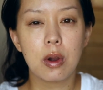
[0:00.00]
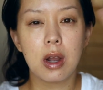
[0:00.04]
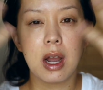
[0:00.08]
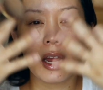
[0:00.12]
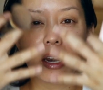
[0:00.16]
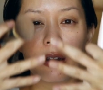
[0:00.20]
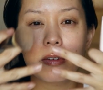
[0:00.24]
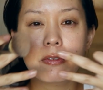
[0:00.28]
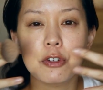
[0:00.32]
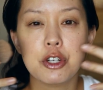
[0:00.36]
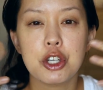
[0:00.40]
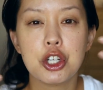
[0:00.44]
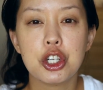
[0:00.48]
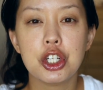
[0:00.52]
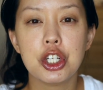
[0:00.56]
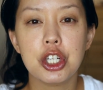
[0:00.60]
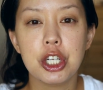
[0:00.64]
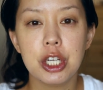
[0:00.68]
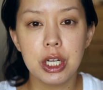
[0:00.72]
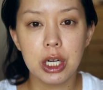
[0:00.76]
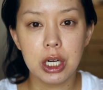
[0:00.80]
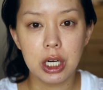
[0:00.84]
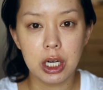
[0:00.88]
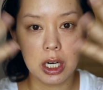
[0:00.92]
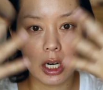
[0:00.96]
kind of
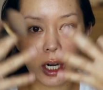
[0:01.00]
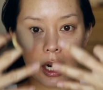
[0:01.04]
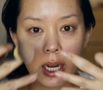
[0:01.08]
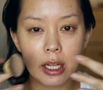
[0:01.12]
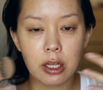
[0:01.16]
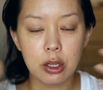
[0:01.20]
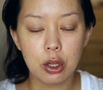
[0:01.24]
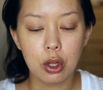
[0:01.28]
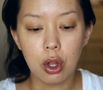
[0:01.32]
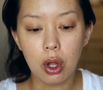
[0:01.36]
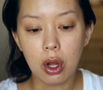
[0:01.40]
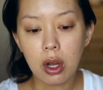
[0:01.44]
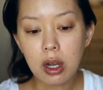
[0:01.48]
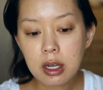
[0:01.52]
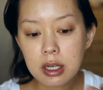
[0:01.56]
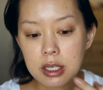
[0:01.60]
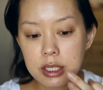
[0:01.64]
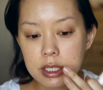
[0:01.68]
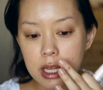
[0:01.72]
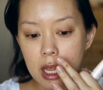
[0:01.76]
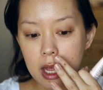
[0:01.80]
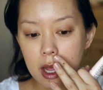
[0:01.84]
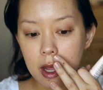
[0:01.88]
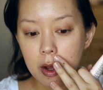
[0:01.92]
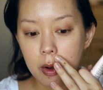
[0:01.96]
sheer it
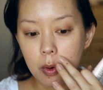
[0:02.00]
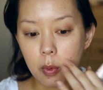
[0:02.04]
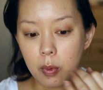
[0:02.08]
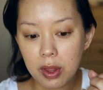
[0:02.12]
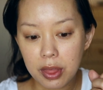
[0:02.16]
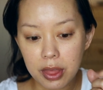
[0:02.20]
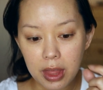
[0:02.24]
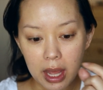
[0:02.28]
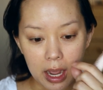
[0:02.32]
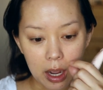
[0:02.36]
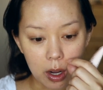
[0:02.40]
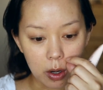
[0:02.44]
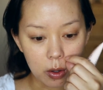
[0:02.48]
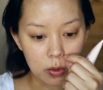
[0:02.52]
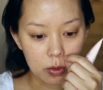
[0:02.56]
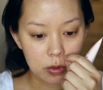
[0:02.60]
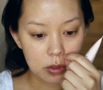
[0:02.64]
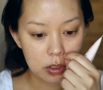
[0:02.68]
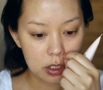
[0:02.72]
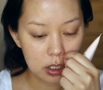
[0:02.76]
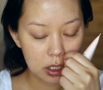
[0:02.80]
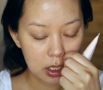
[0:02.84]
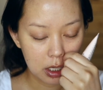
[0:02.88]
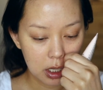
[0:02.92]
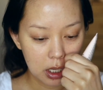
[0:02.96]
looks
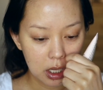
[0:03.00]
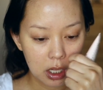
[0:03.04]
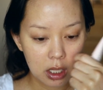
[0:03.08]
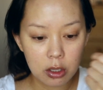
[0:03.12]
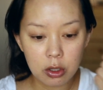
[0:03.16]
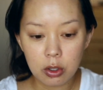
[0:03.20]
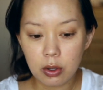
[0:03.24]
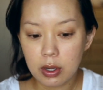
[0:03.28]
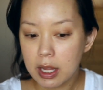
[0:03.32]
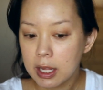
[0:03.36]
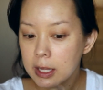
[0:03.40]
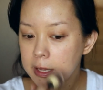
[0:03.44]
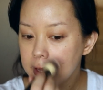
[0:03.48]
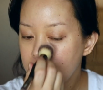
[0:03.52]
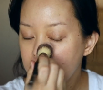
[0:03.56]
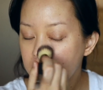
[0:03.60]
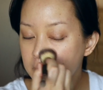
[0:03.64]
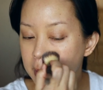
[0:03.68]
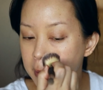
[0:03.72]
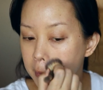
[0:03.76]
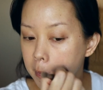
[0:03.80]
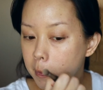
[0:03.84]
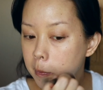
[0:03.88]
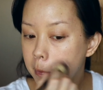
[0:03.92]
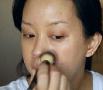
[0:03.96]
without looking
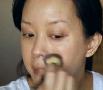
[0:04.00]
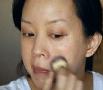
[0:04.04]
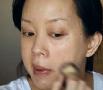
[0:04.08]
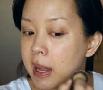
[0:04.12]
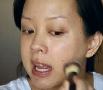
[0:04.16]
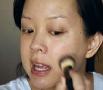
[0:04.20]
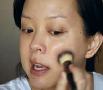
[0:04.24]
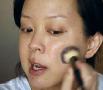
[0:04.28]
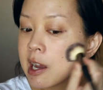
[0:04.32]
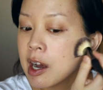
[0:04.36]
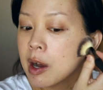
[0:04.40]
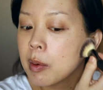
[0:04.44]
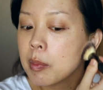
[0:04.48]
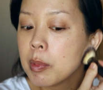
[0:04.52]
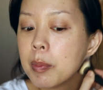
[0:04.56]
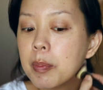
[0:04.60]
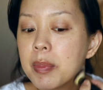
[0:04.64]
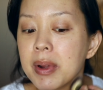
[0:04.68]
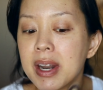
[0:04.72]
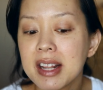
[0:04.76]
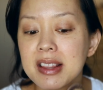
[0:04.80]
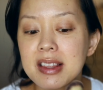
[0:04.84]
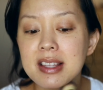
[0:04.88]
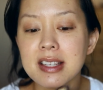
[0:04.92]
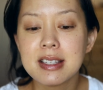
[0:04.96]
like makeup,
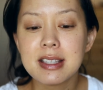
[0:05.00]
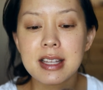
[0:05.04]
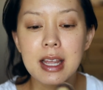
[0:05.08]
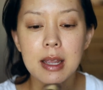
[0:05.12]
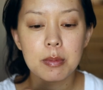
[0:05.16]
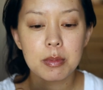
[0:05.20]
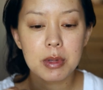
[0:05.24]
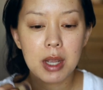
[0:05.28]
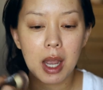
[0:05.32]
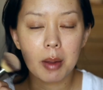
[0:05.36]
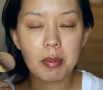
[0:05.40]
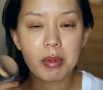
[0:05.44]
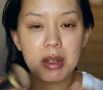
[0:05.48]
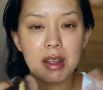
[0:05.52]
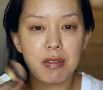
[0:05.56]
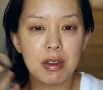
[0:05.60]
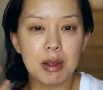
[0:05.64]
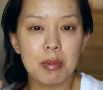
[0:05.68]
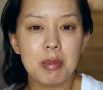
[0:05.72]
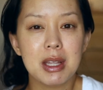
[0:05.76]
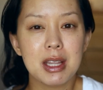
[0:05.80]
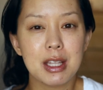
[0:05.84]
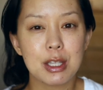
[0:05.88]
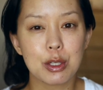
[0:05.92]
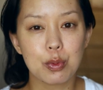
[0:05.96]
but at the same time
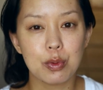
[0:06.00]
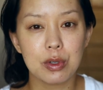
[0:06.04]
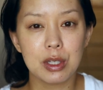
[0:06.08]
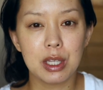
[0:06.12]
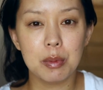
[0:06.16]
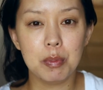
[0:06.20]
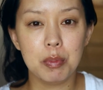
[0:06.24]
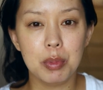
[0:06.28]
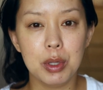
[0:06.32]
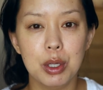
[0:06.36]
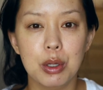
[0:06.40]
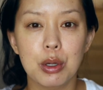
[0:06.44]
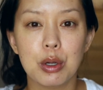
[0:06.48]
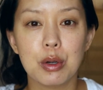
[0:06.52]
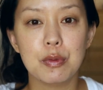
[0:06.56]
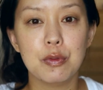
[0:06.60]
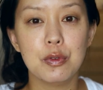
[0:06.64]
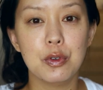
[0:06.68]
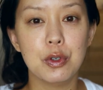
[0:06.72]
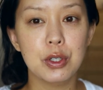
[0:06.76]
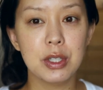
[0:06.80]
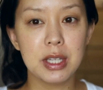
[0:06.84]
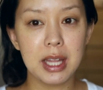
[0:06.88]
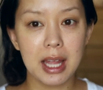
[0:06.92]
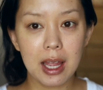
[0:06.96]
giving me this really
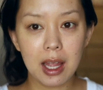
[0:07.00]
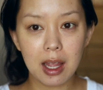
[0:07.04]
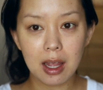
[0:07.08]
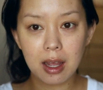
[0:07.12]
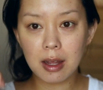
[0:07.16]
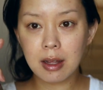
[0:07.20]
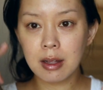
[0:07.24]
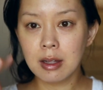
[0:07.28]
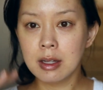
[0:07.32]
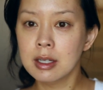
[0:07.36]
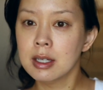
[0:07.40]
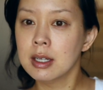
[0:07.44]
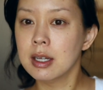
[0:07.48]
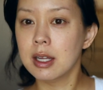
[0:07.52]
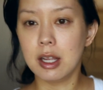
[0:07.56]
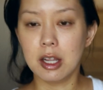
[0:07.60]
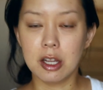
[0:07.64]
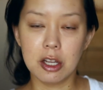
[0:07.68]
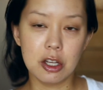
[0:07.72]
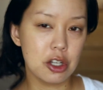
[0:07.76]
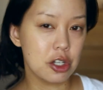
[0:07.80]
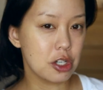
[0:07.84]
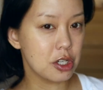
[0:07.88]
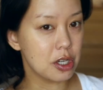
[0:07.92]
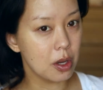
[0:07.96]
beautiful, like,
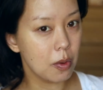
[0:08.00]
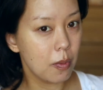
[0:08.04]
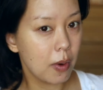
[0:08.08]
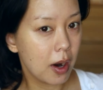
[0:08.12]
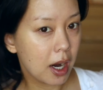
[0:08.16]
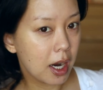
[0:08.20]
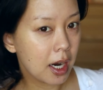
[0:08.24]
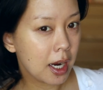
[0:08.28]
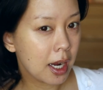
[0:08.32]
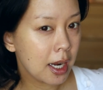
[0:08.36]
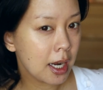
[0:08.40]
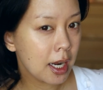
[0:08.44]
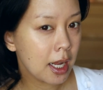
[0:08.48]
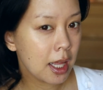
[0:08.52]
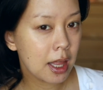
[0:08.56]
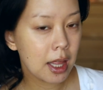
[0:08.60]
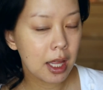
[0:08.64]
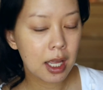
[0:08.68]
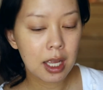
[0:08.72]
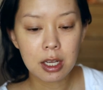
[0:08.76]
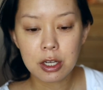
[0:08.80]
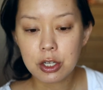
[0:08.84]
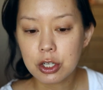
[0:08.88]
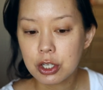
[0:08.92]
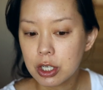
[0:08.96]
is she wearing
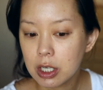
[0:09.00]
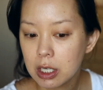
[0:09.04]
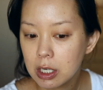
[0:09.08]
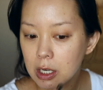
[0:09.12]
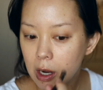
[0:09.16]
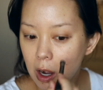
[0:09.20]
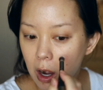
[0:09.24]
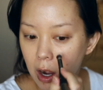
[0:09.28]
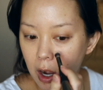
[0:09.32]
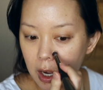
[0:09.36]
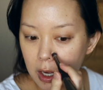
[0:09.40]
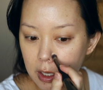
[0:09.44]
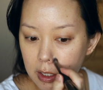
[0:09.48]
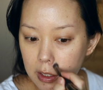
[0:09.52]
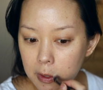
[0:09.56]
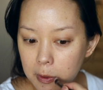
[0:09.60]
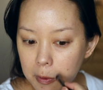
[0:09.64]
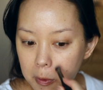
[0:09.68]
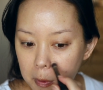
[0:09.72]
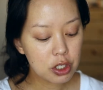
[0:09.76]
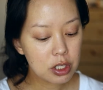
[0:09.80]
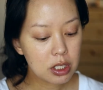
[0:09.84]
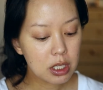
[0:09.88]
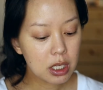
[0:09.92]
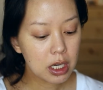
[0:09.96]
anything? Is she not?
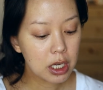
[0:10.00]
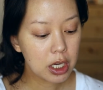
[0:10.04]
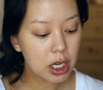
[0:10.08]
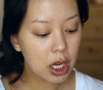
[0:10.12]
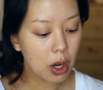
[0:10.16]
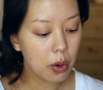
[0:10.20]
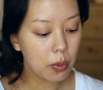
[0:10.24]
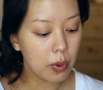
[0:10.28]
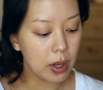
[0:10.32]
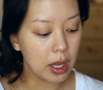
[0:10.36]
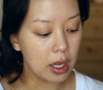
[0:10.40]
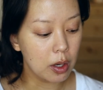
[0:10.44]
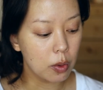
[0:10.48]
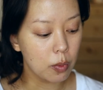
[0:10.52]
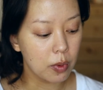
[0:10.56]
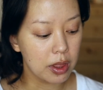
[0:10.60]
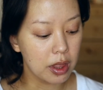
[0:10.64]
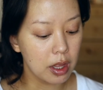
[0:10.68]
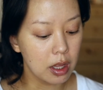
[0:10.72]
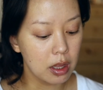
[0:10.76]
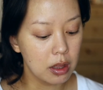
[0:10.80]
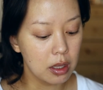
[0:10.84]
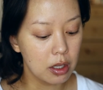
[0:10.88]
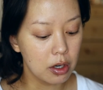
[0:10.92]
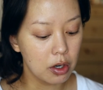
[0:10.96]
I'm just gonna go in with
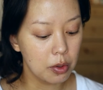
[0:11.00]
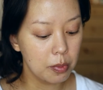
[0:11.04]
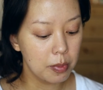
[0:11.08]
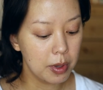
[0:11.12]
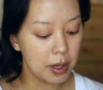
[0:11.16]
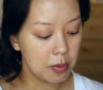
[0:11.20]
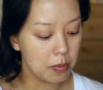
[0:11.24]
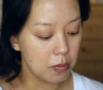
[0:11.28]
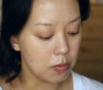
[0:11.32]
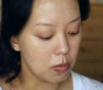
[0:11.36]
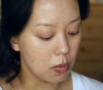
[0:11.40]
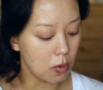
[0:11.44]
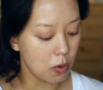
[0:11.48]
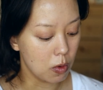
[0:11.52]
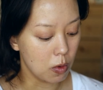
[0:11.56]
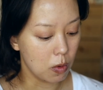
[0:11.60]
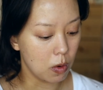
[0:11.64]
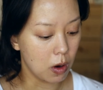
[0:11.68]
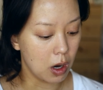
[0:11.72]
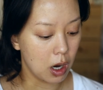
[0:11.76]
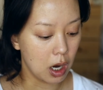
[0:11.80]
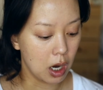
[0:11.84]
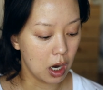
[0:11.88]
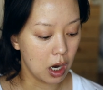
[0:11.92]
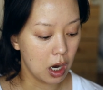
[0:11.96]
a little bit
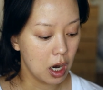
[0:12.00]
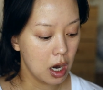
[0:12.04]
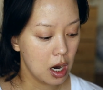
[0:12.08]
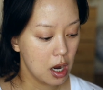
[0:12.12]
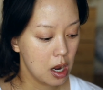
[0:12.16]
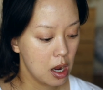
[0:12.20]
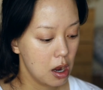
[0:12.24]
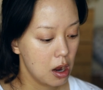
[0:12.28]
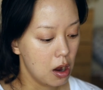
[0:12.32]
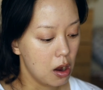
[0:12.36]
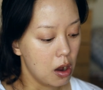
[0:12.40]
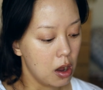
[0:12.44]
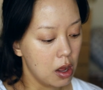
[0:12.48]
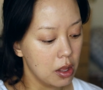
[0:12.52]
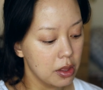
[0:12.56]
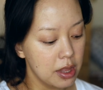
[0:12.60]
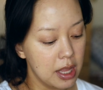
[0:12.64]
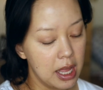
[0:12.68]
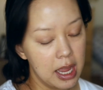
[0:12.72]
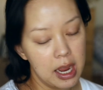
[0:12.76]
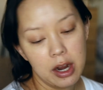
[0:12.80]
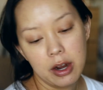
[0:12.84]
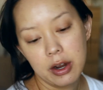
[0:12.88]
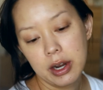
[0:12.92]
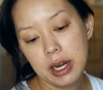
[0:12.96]
more on
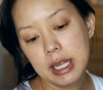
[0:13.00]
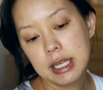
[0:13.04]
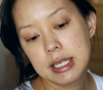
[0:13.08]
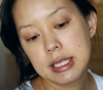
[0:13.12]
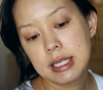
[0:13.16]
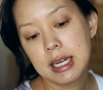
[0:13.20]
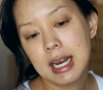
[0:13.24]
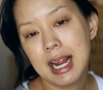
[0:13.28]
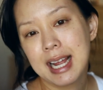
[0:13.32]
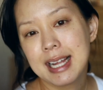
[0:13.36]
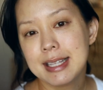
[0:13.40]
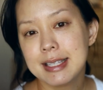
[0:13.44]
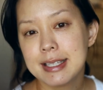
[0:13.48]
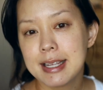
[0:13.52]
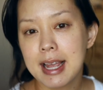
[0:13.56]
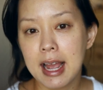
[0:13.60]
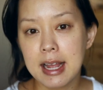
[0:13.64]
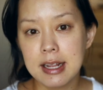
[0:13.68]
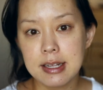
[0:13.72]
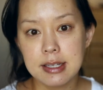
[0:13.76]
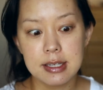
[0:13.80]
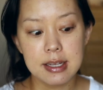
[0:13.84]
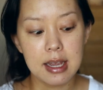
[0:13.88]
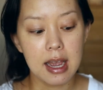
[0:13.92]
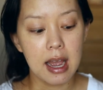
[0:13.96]
the areas that I
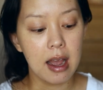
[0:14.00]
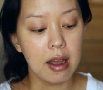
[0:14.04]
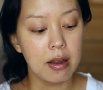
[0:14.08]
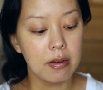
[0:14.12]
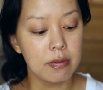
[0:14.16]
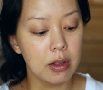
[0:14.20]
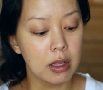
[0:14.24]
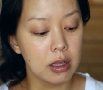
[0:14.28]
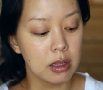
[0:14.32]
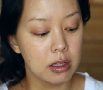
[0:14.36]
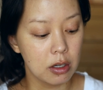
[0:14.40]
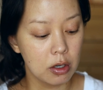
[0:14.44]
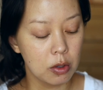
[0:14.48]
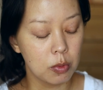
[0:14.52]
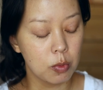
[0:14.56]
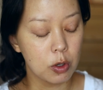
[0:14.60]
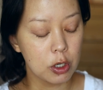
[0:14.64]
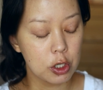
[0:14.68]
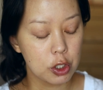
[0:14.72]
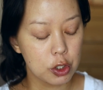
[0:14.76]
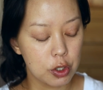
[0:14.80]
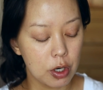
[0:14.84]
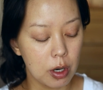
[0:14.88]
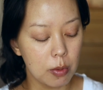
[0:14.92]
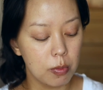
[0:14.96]
tend to have a little
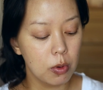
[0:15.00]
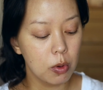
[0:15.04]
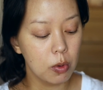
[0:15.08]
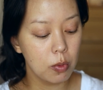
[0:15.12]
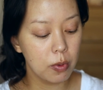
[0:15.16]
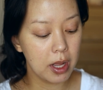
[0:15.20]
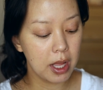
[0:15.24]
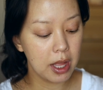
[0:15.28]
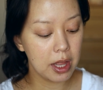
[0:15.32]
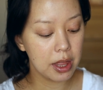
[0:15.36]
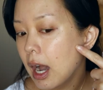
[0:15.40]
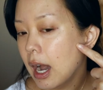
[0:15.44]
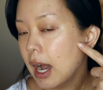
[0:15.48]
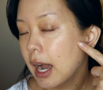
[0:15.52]
more trouble with.